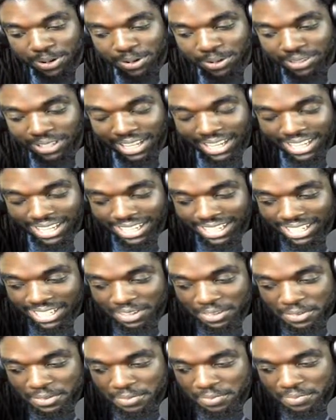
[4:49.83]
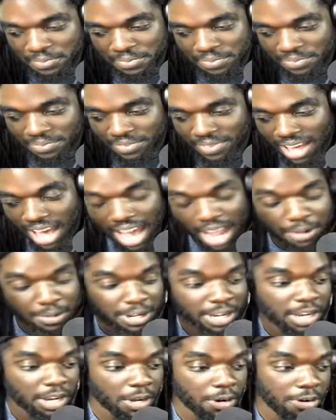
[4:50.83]
Like, I already
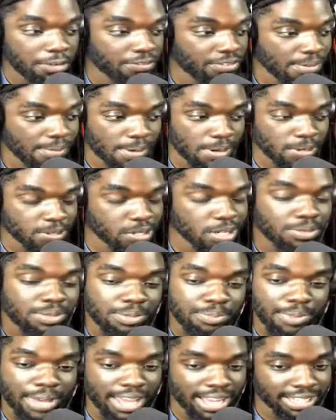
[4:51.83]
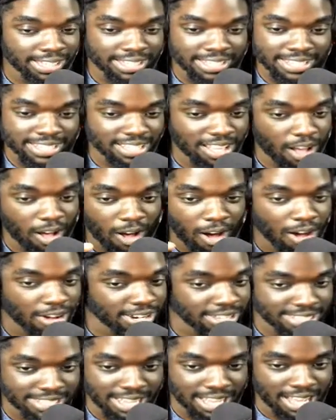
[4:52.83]
know a female who's gonna be banging this all the
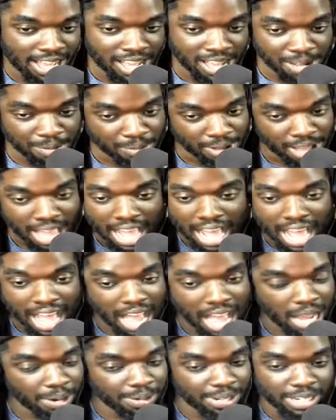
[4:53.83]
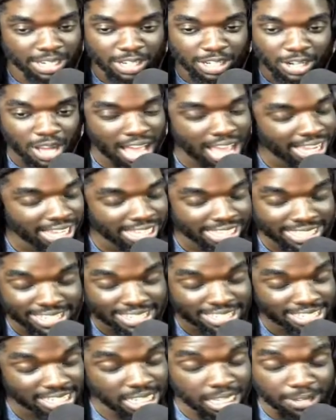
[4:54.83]
time. I already know. I can
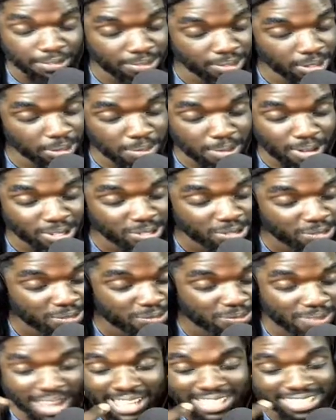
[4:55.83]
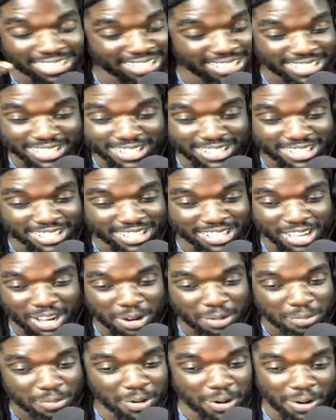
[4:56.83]
see females fighting to this song,
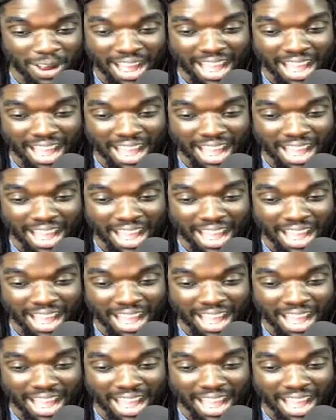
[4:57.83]
bro.